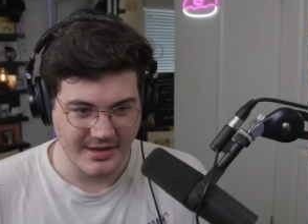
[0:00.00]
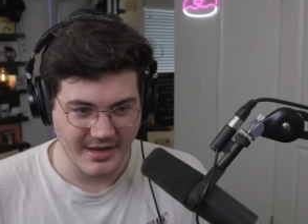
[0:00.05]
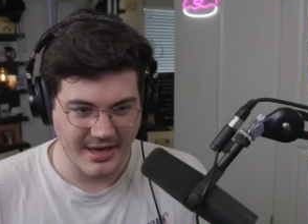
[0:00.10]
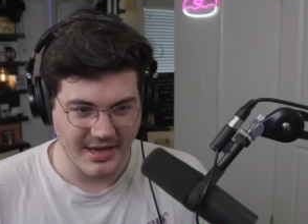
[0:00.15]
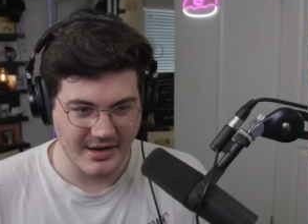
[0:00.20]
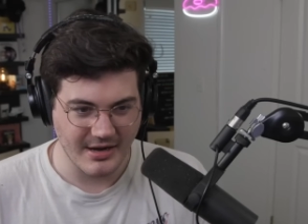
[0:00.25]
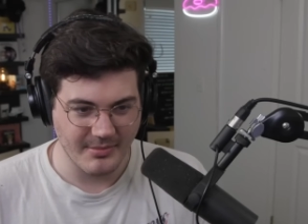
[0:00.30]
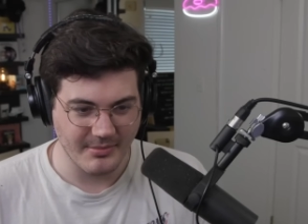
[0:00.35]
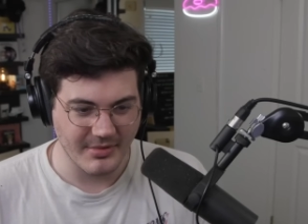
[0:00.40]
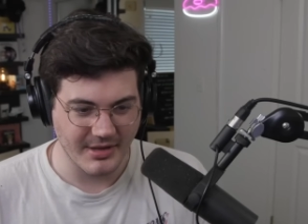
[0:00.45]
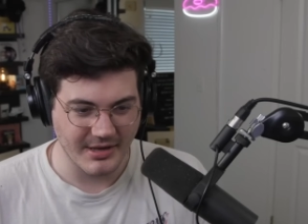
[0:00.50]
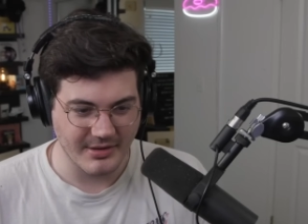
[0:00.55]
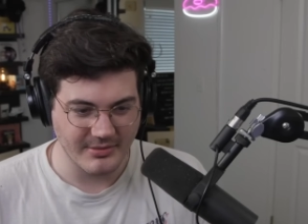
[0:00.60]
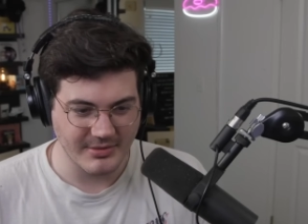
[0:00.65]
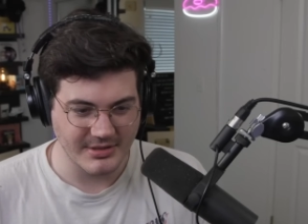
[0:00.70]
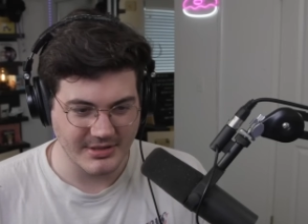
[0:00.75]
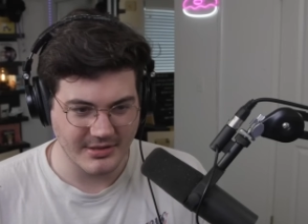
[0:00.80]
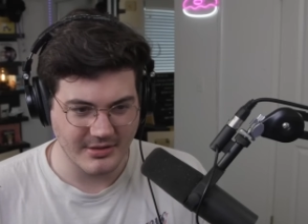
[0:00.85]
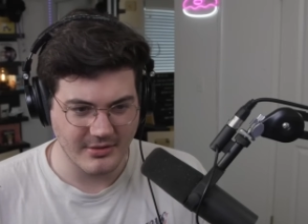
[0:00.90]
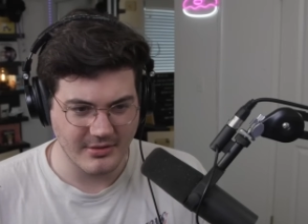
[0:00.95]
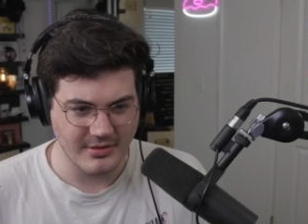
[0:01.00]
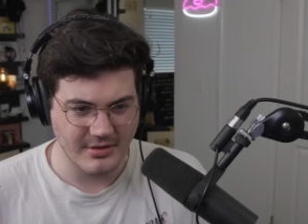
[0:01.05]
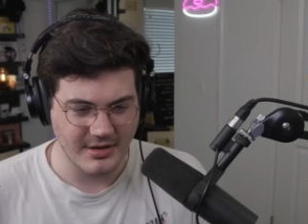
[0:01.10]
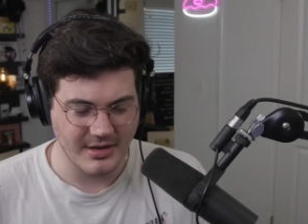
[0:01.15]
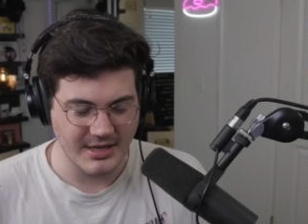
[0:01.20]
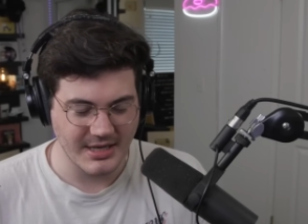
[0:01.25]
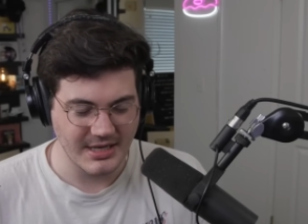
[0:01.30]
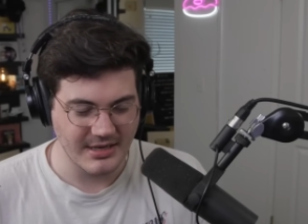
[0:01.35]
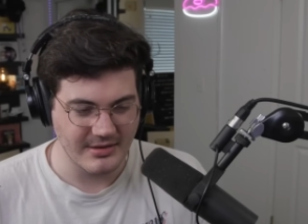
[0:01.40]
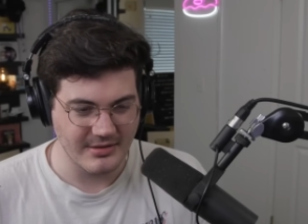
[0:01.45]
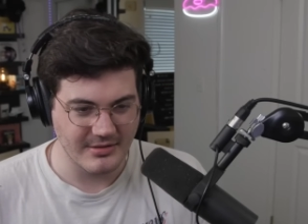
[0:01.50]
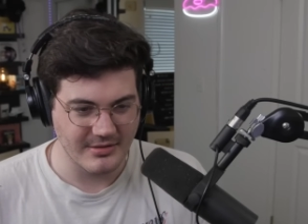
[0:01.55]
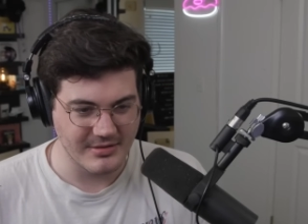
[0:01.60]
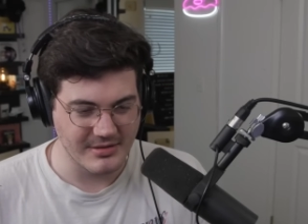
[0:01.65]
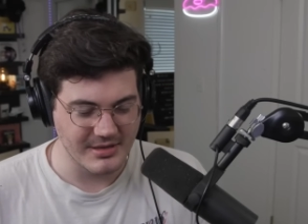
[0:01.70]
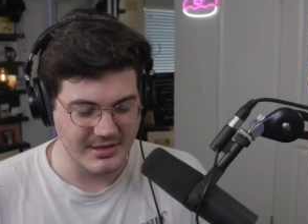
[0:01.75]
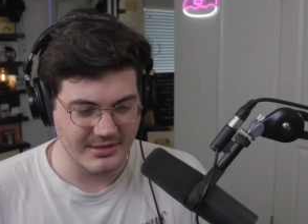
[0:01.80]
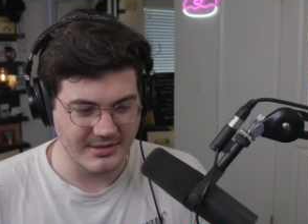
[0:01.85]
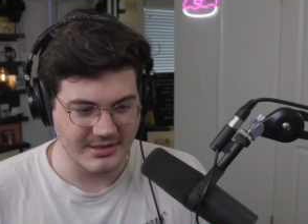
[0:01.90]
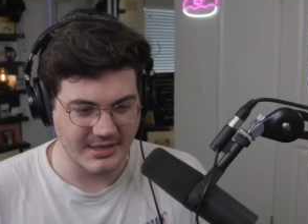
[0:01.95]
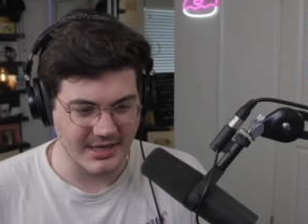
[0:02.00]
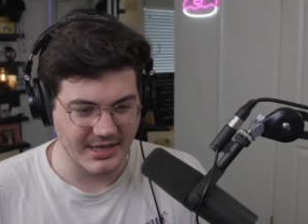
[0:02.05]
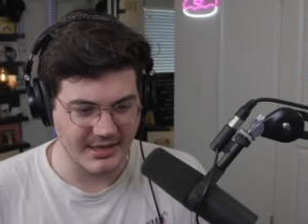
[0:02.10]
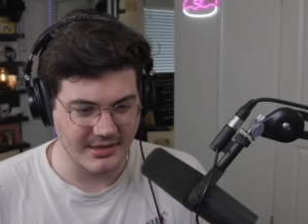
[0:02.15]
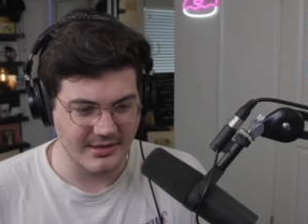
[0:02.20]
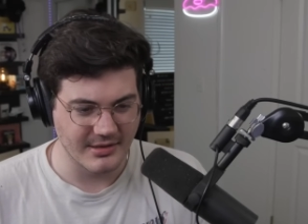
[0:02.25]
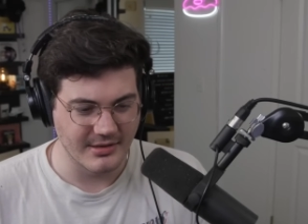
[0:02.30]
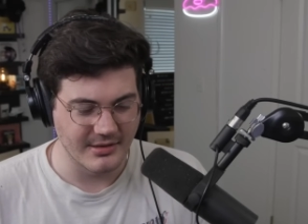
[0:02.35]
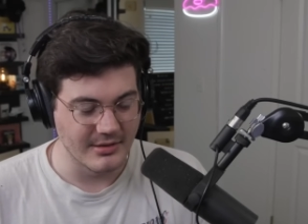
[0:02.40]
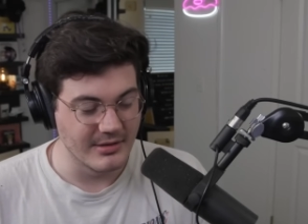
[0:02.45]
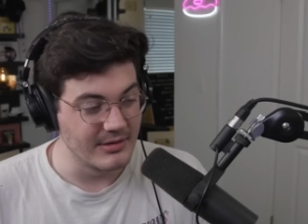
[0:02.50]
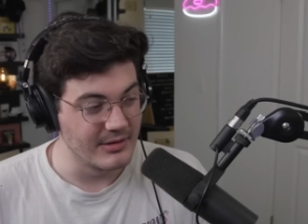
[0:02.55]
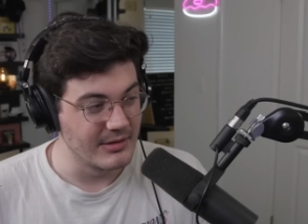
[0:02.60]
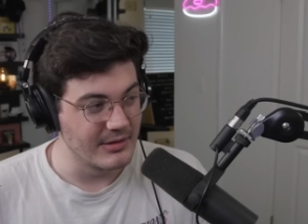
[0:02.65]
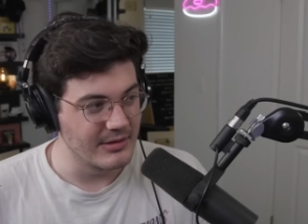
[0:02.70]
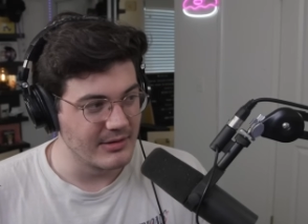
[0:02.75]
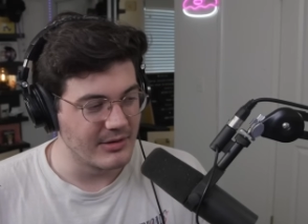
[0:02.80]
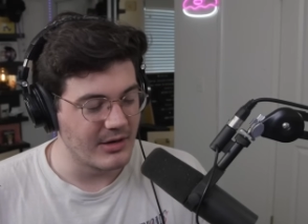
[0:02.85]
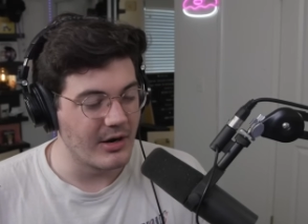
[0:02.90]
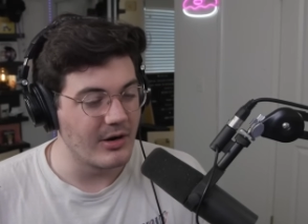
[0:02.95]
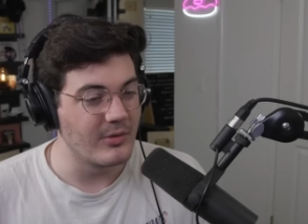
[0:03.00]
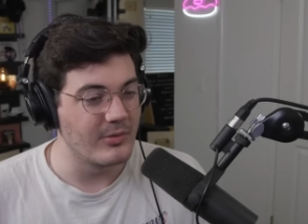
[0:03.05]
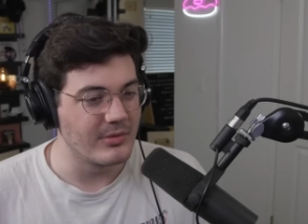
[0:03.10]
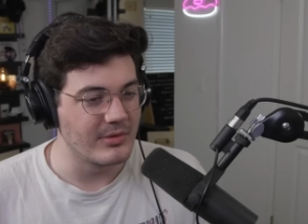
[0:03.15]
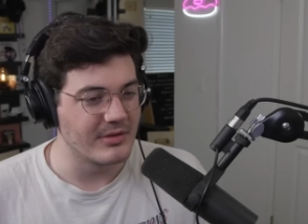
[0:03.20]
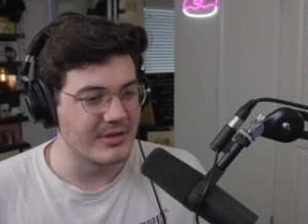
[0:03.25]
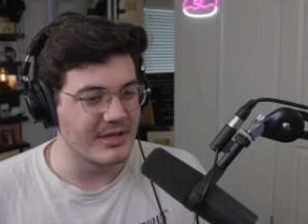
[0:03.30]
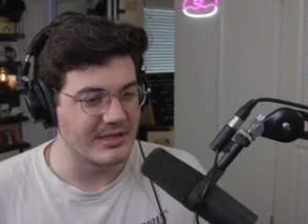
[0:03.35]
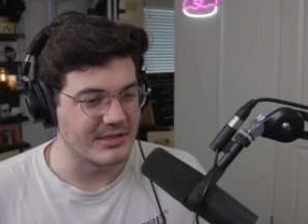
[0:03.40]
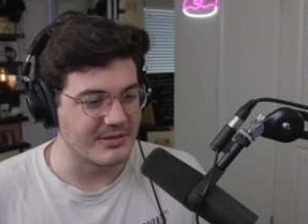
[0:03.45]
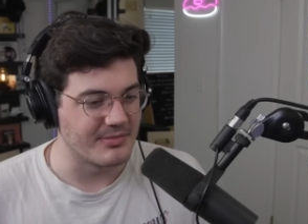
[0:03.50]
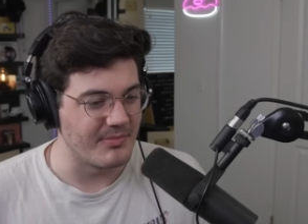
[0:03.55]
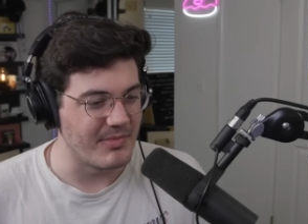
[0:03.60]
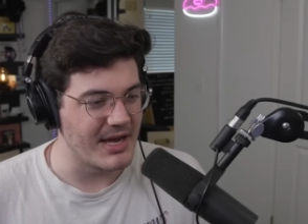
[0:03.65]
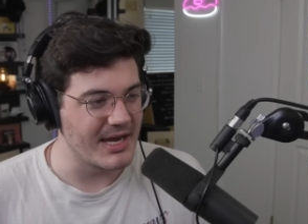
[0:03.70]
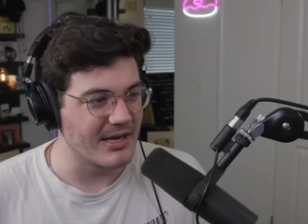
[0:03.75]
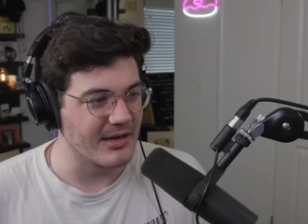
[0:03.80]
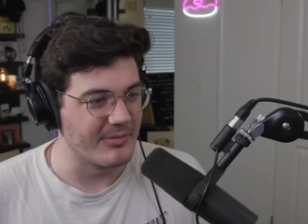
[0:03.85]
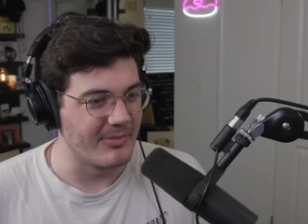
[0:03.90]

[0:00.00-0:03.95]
And I'm like, what's going on here? And he's like, oh, well, that's mega